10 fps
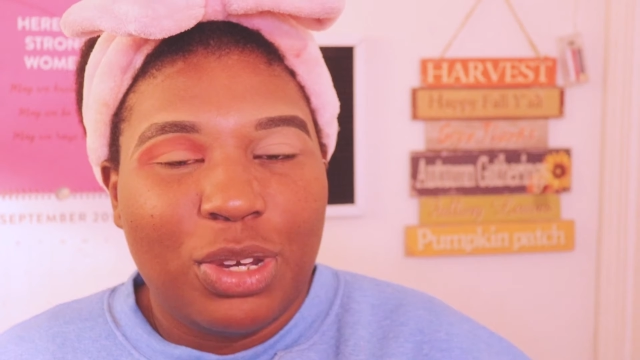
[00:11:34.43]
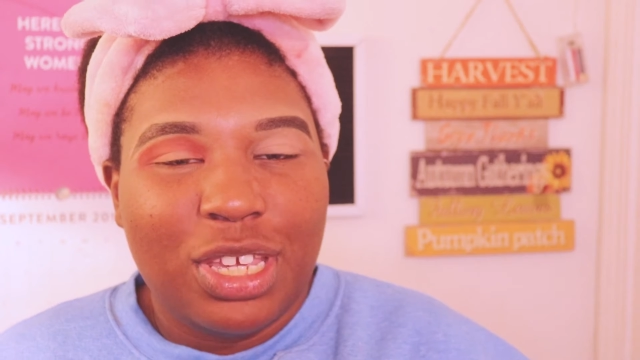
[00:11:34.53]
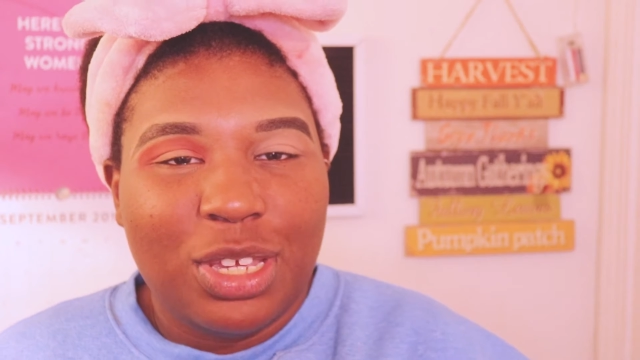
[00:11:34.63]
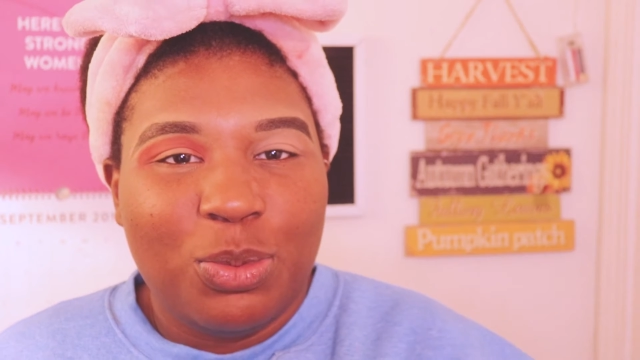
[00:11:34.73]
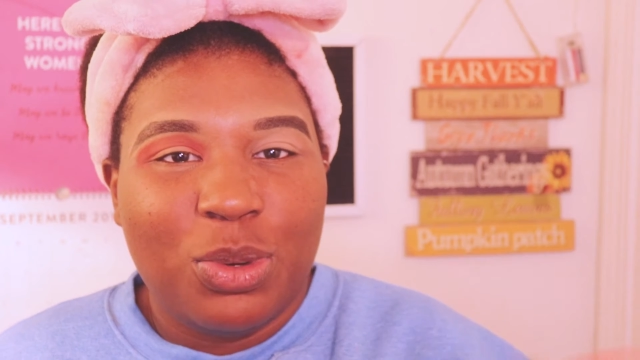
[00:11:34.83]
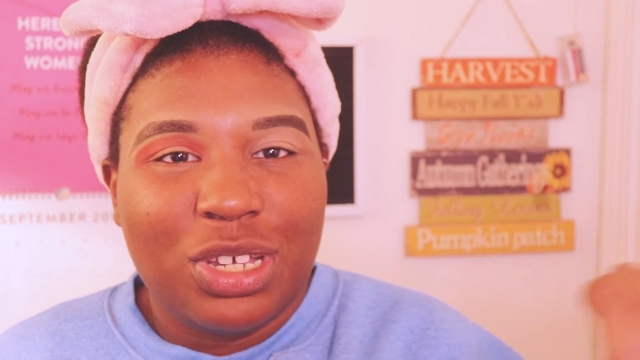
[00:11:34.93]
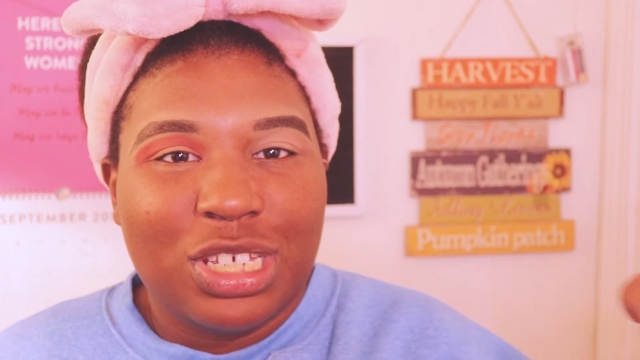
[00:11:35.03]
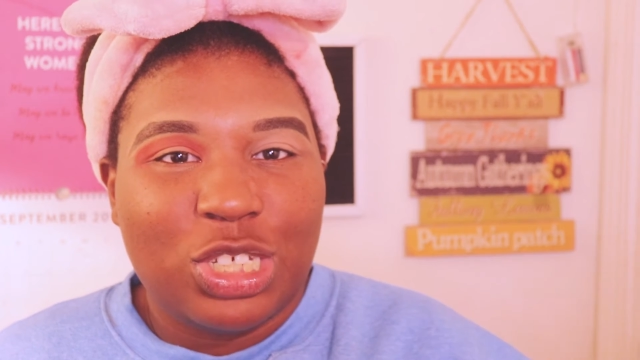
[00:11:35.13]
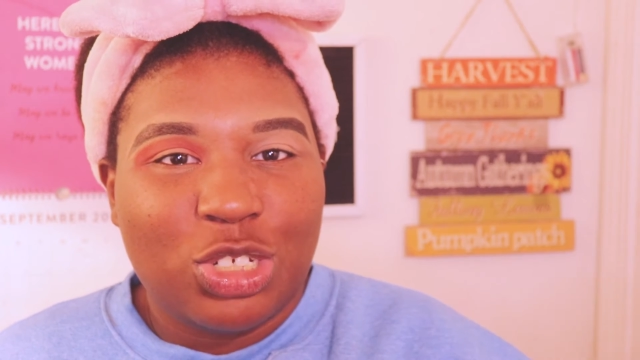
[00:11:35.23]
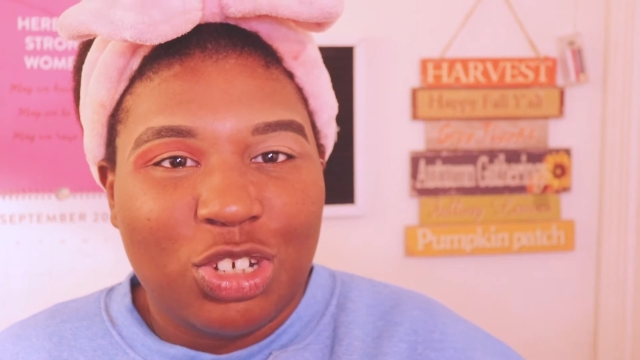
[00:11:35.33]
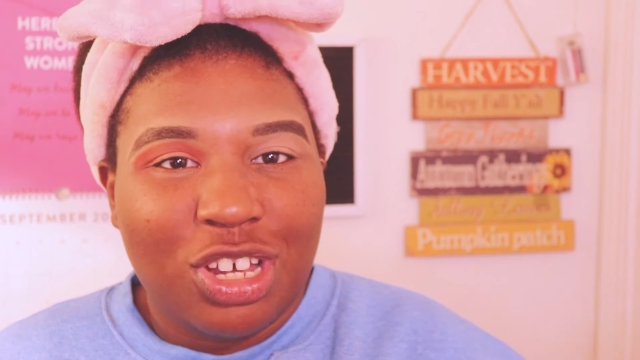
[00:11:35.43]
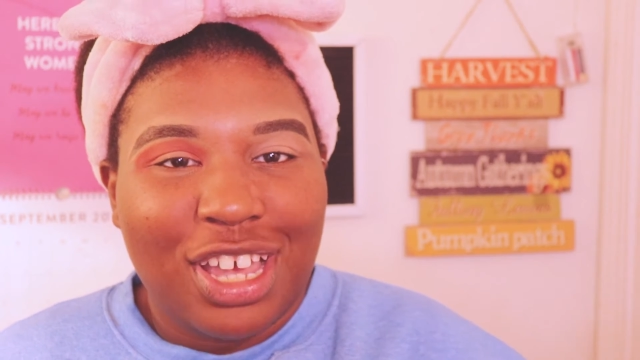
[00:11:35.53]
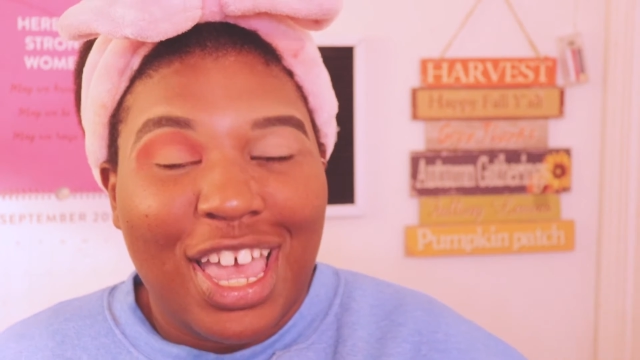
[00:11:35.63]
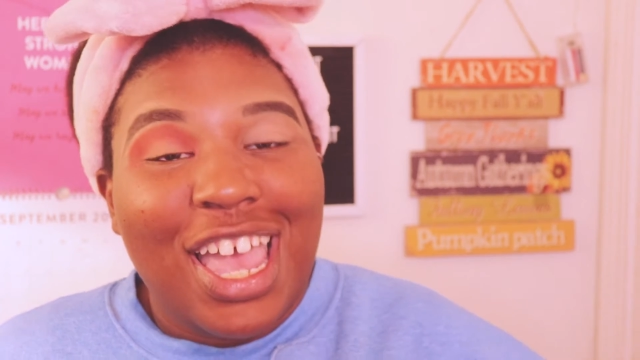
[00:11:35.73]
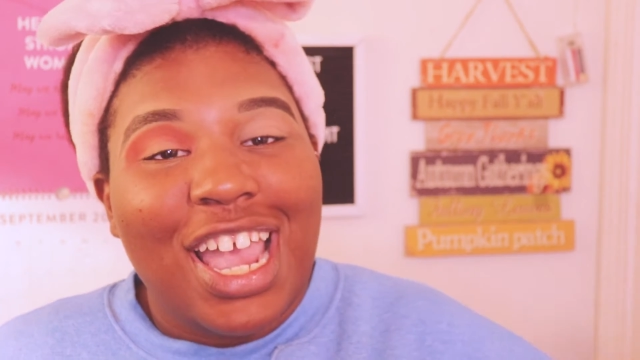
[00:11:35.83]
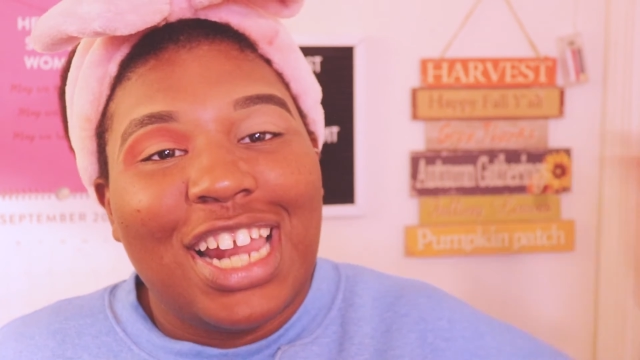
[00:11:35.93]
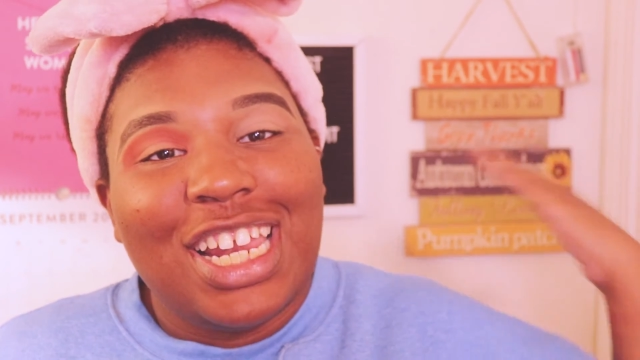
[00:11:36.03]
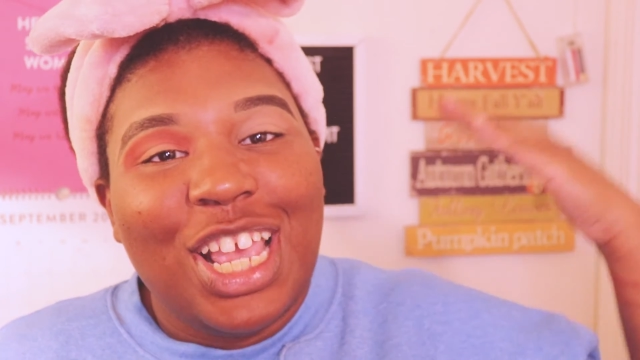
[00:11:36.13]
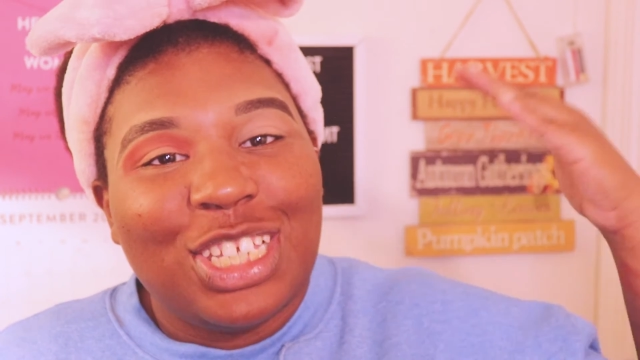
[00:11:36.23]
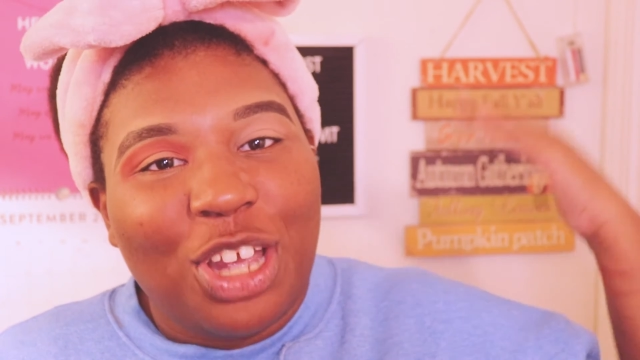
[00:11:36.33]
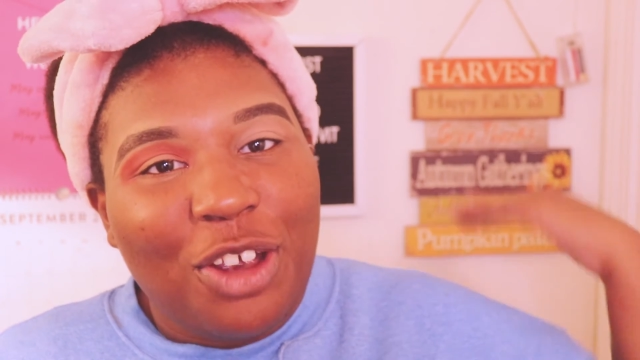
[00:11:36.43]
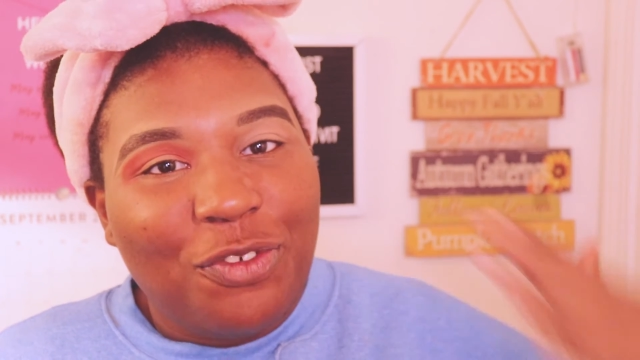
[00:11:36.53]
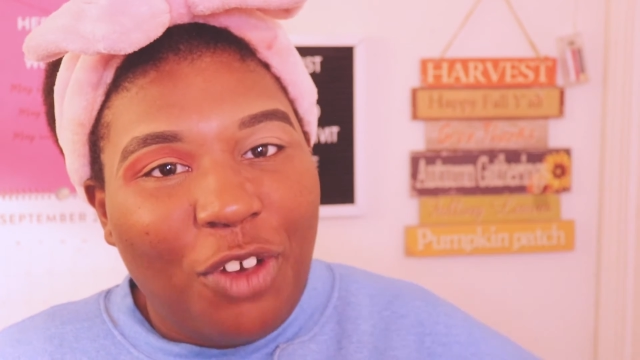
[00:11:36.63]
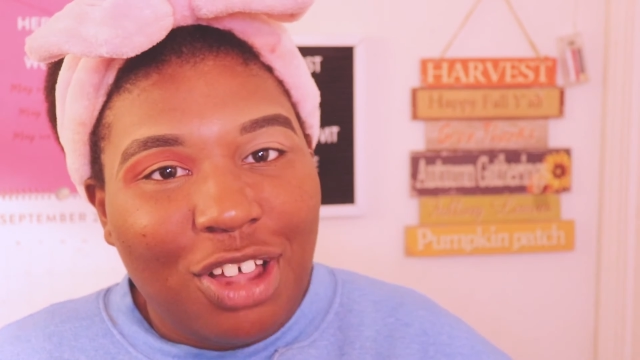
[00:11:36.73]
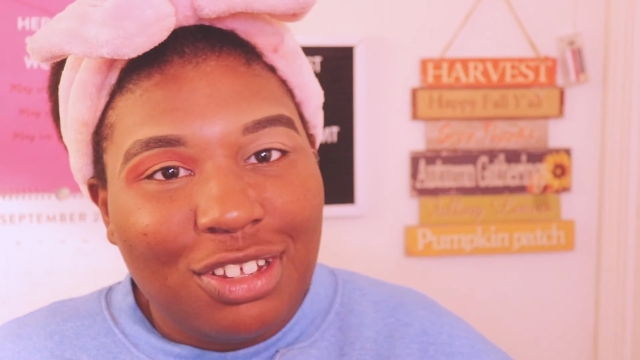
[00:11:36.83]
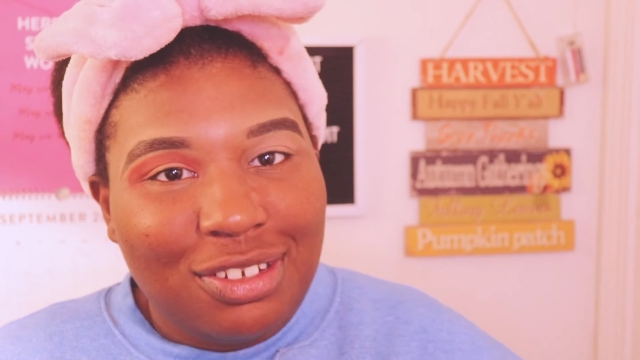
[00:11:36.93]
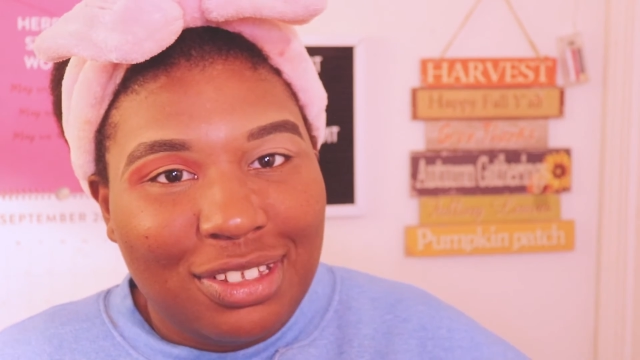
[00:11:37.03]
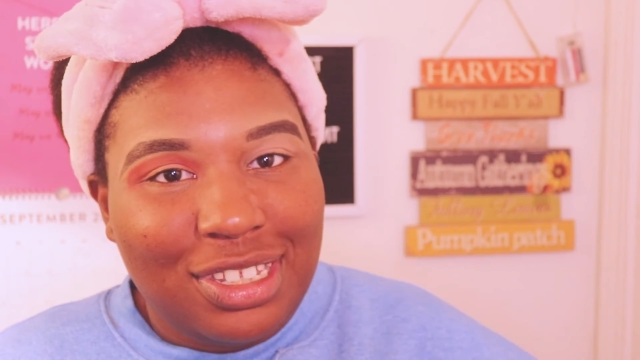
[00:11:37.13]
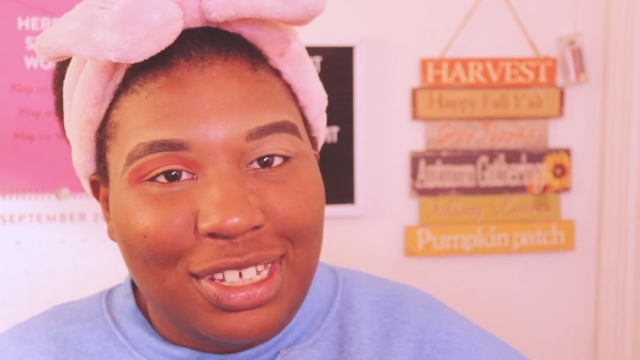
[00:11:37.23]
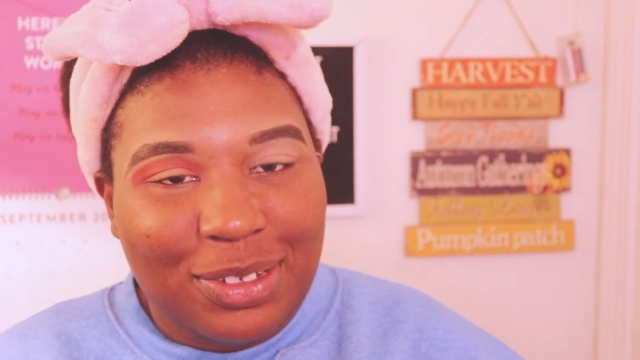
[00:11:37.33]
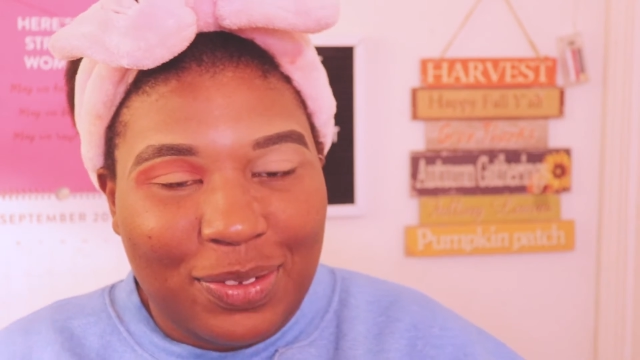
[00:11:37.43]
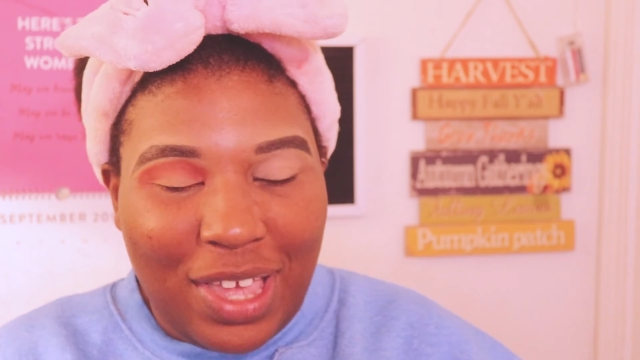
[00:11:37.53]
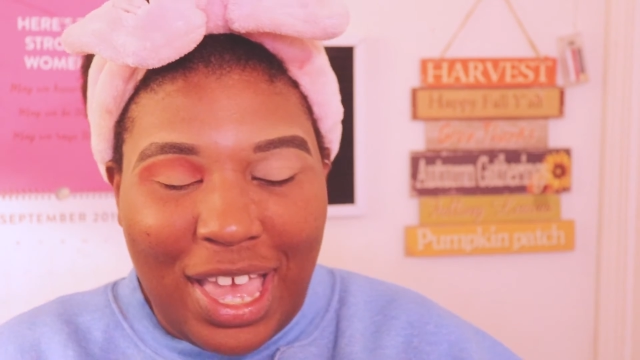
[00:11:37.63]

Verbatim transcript: he went in his truck and he started following them.